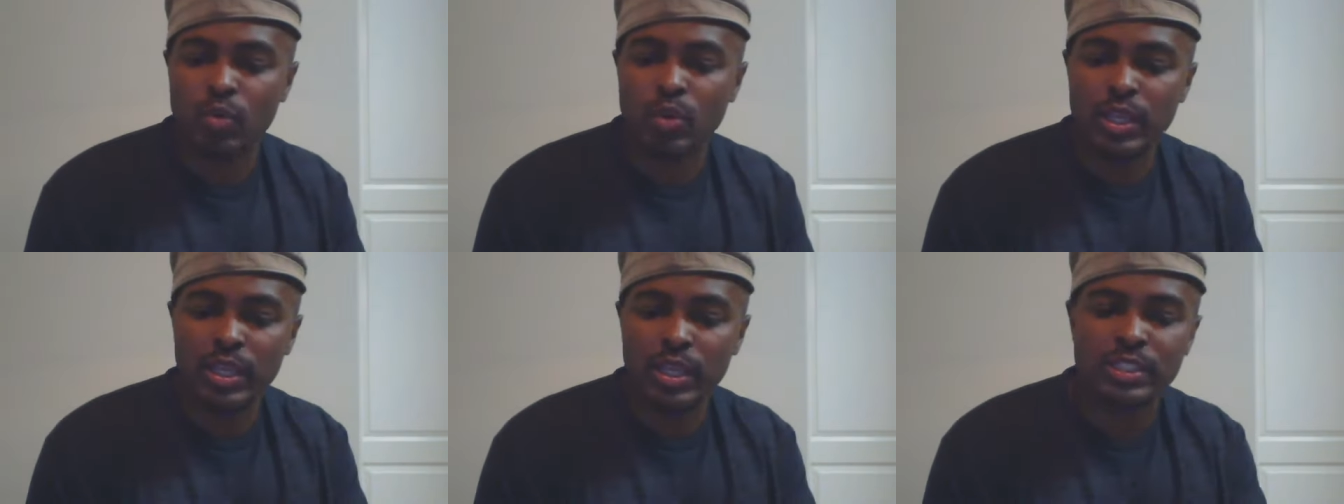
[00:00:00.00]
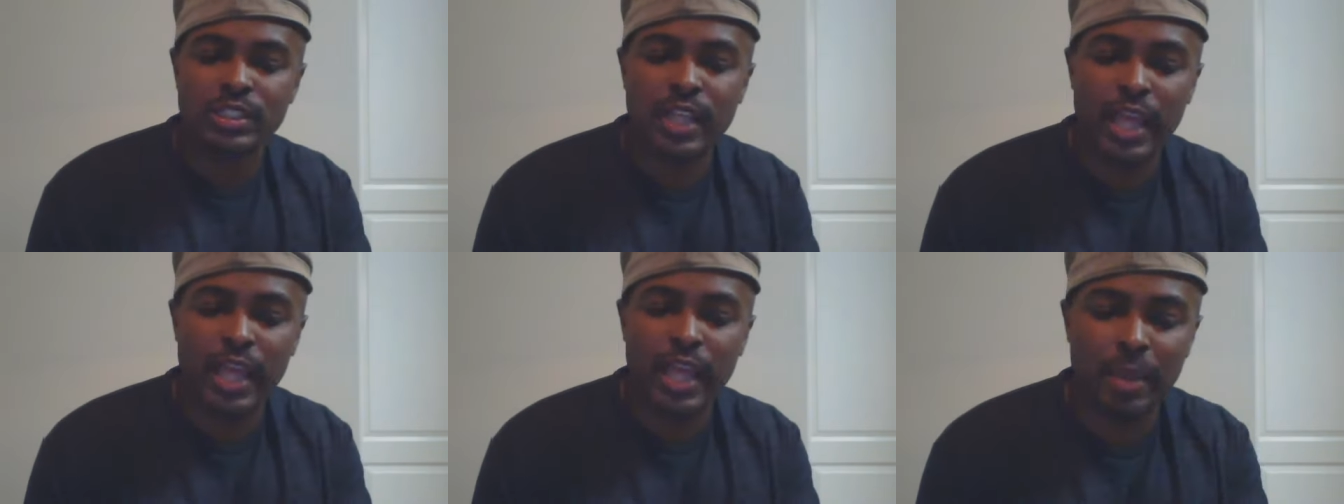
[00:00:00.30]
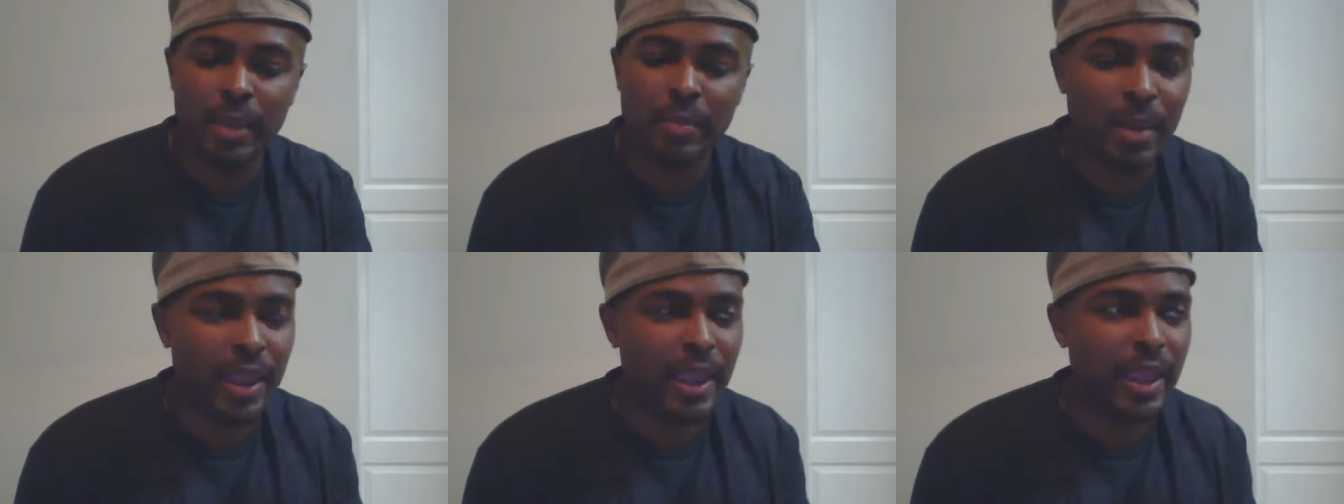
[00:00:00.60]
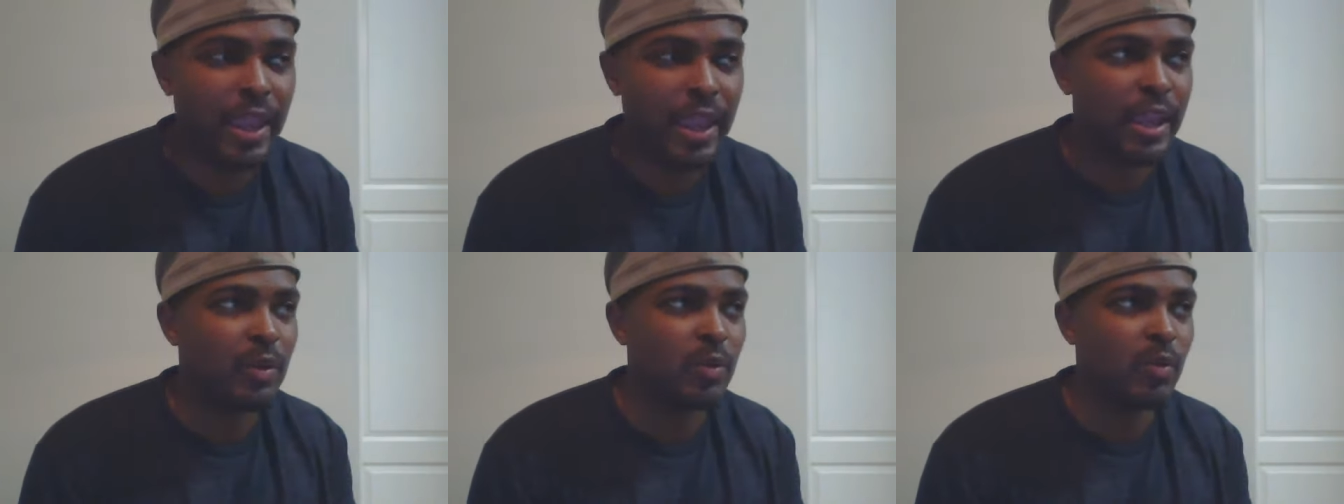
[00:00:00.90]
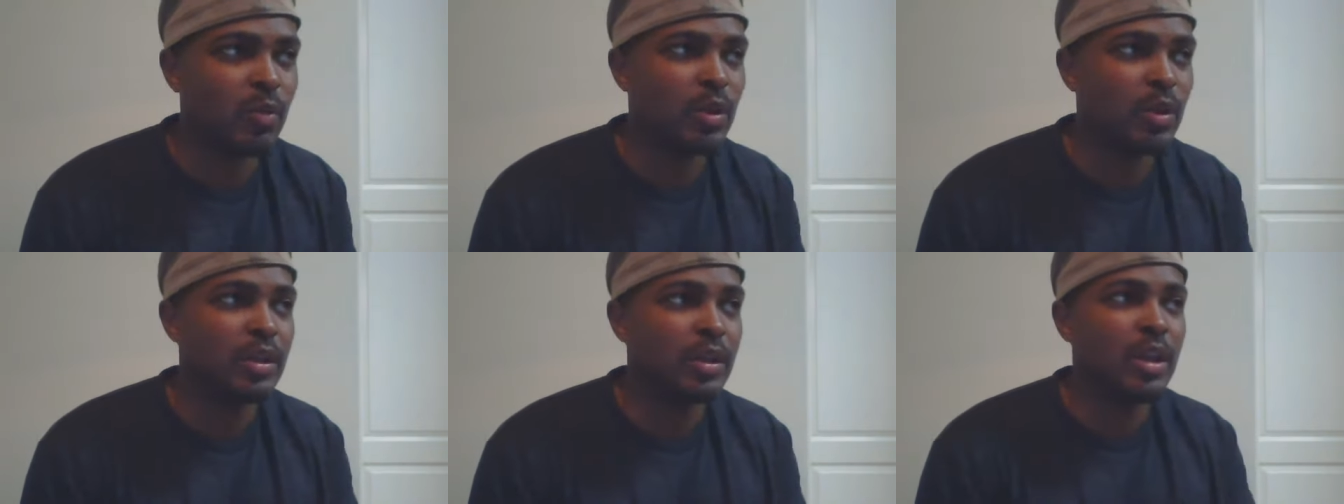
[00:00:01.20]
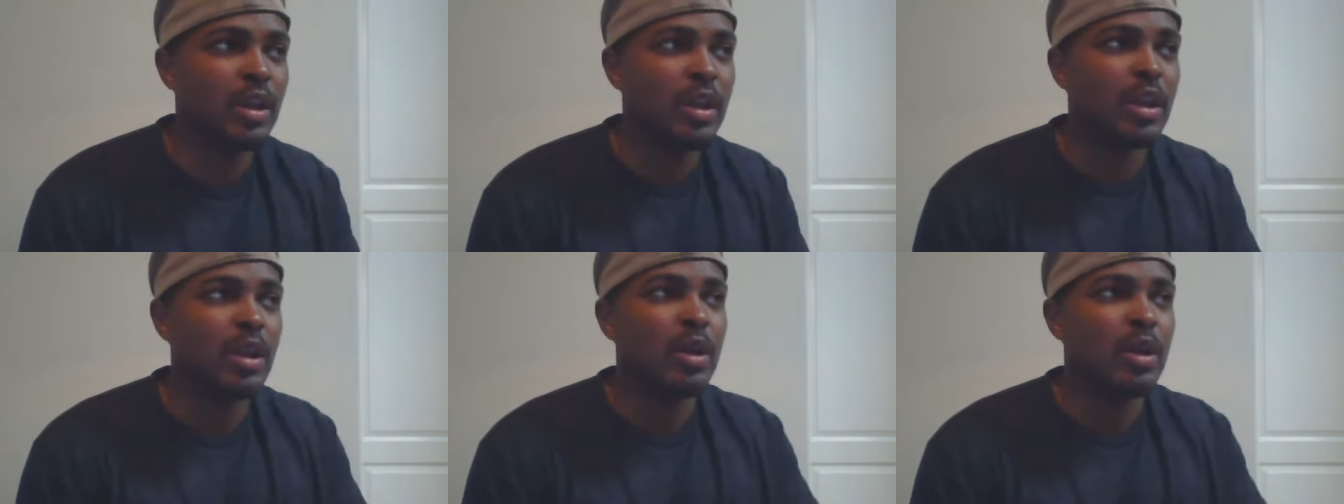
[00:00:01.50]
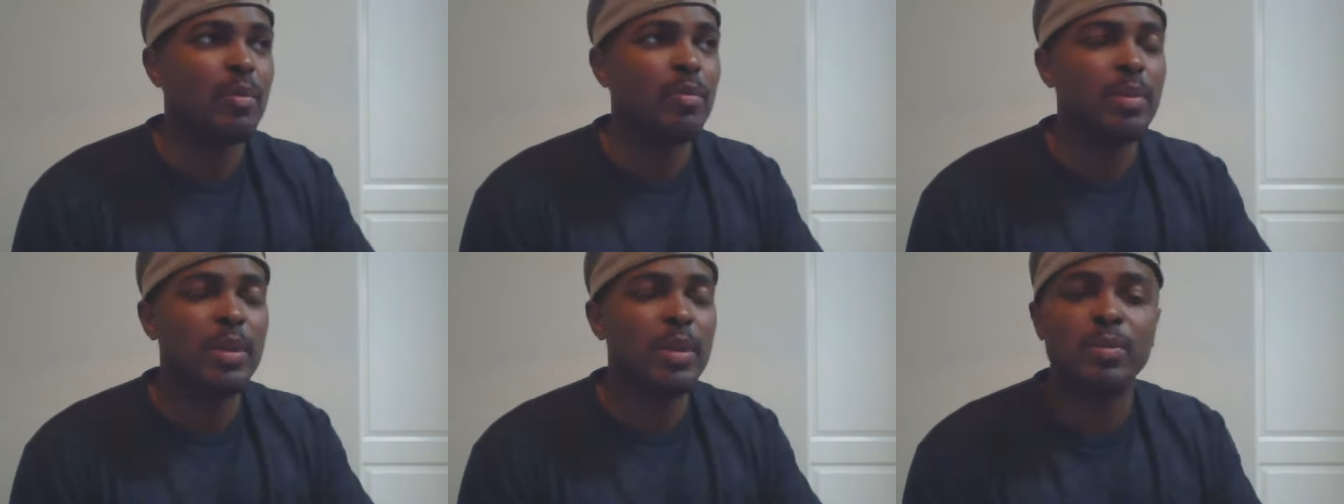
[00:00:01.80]
It's that bad when
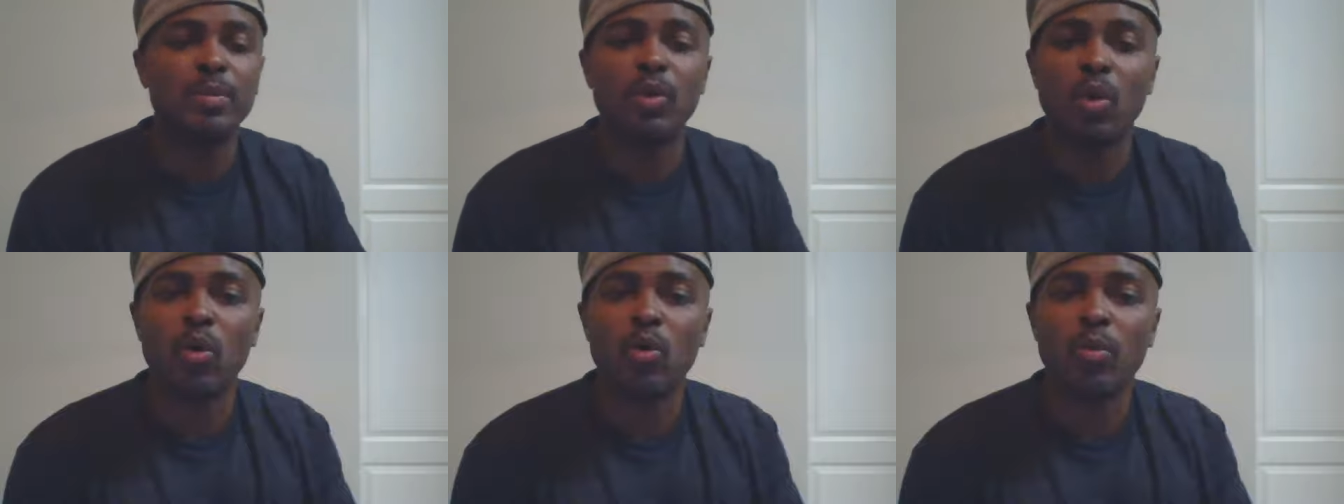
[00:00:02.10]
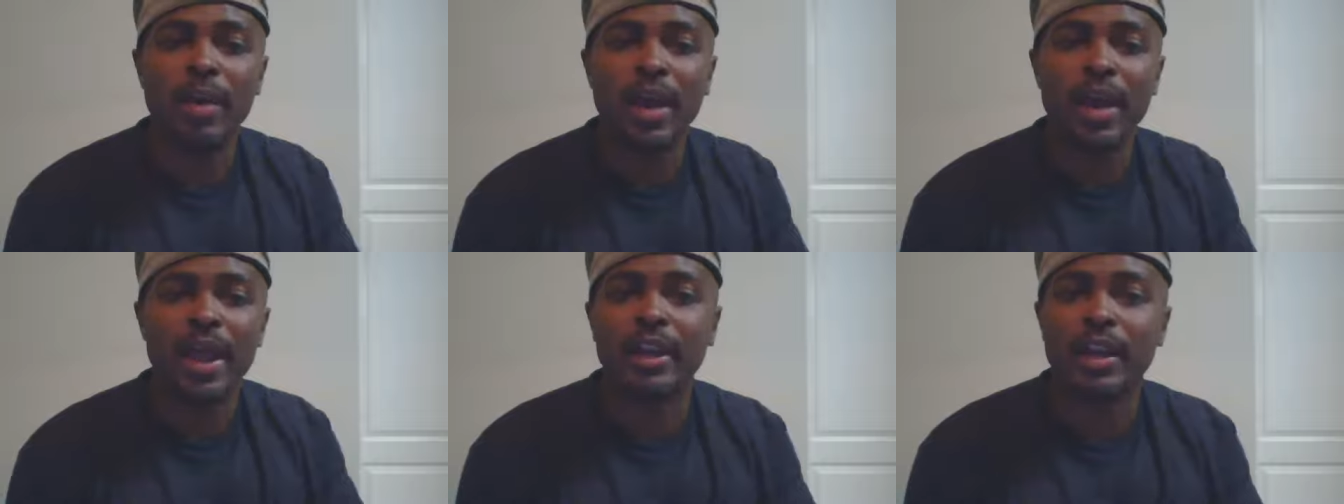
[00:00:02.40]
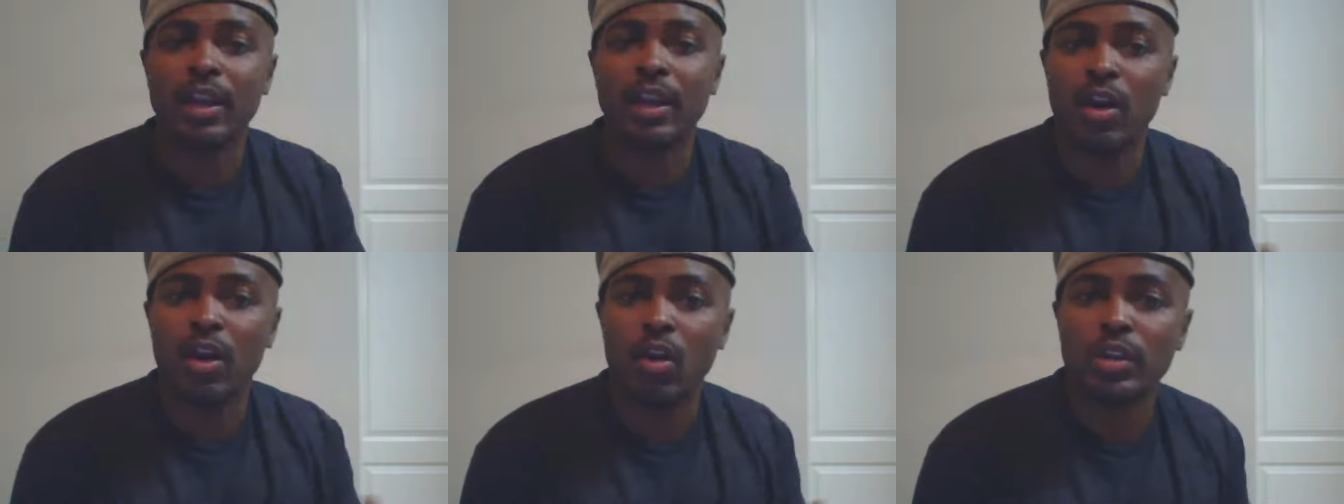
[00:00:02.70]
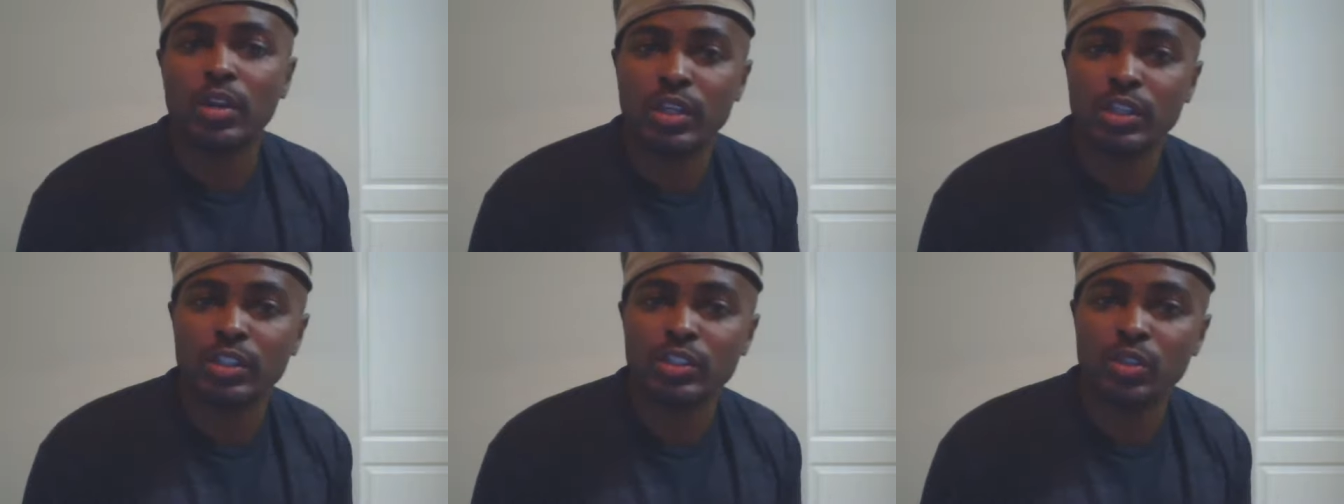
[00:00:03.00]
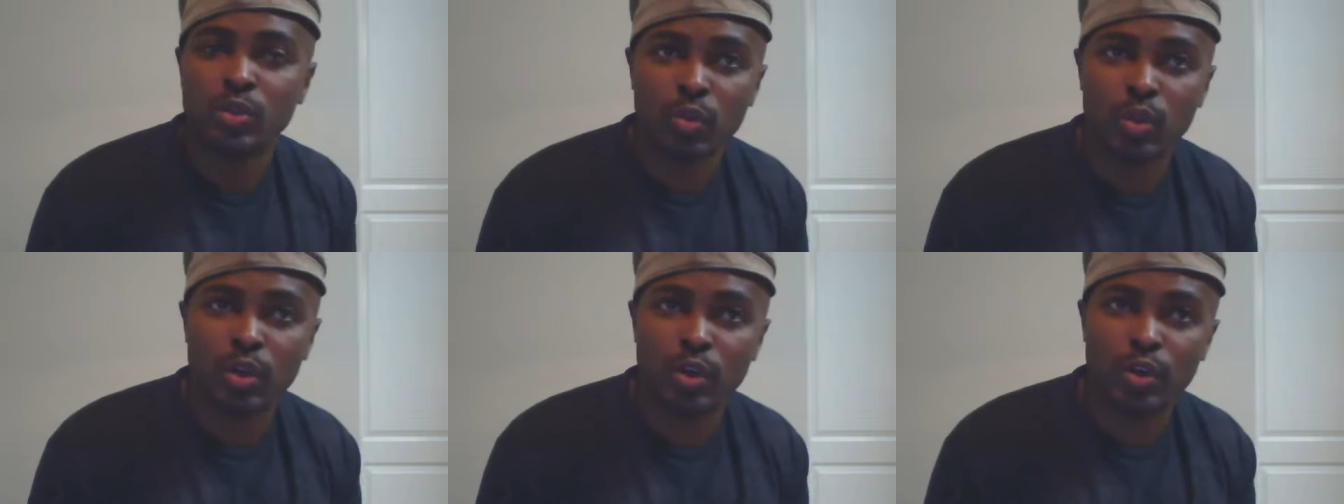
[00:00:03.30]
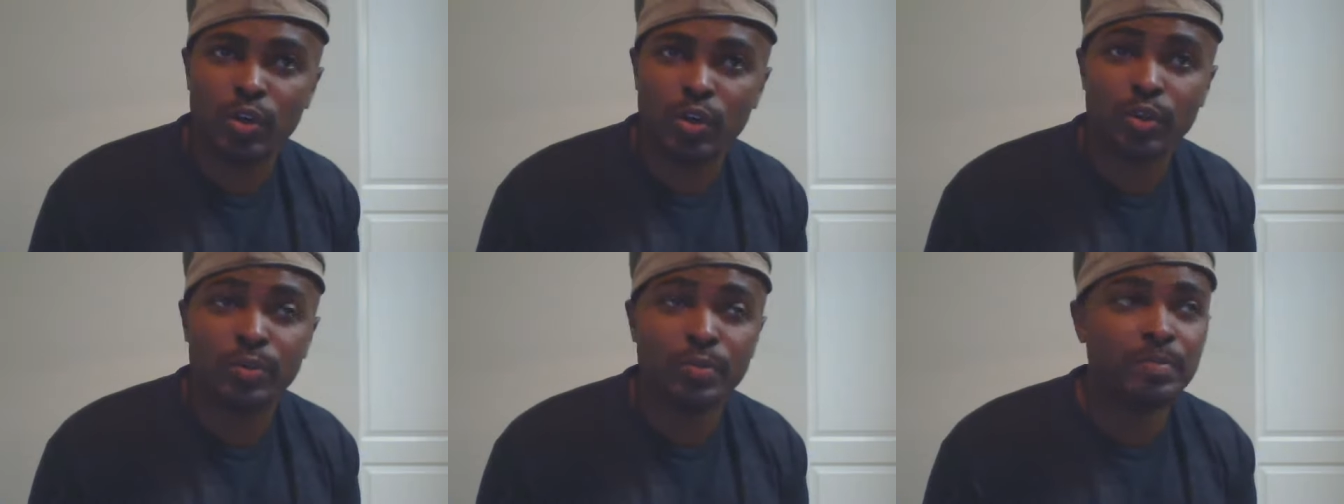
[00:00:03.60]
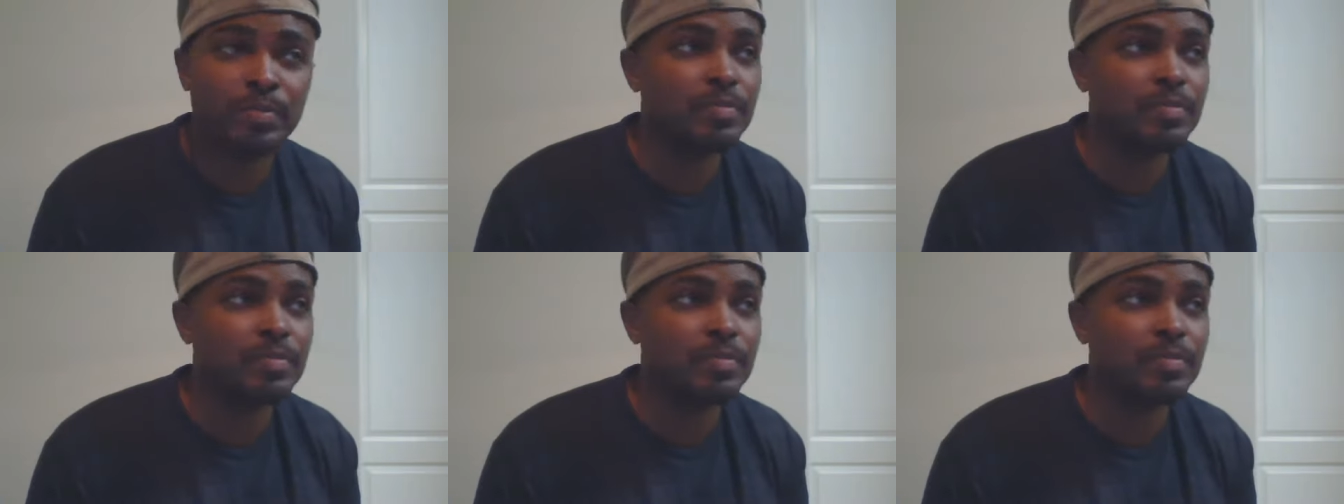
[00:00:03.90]
people don't mind calling us the word